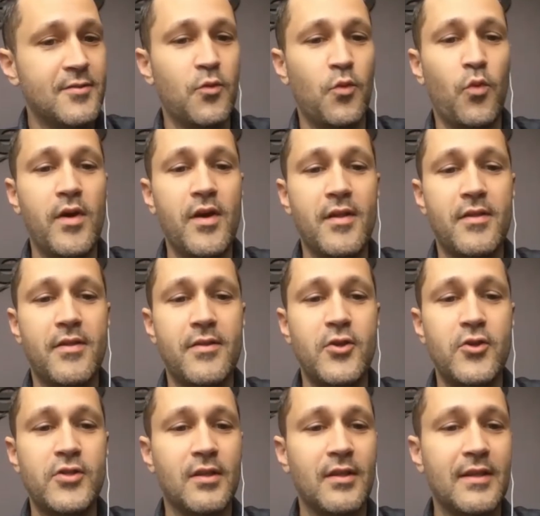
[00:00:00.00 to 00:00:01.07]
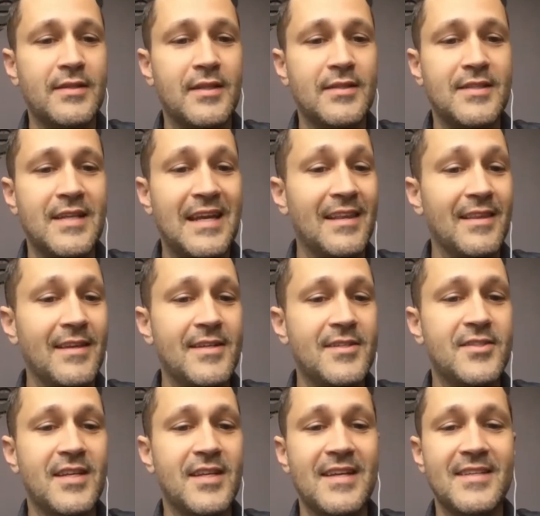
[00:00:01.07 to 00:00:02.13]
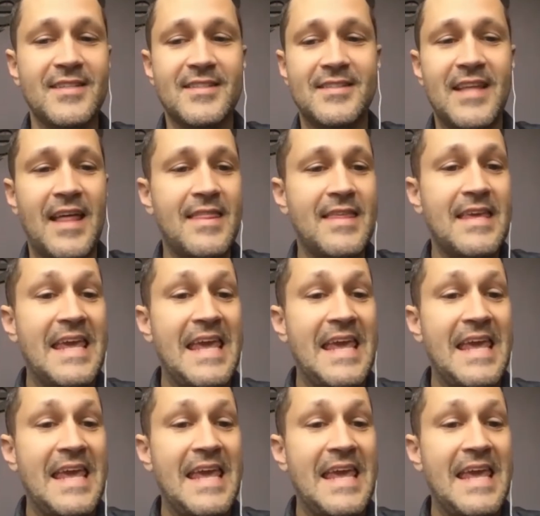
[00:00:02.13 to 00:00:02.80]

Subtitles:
with using LinkedIn to get leads is that the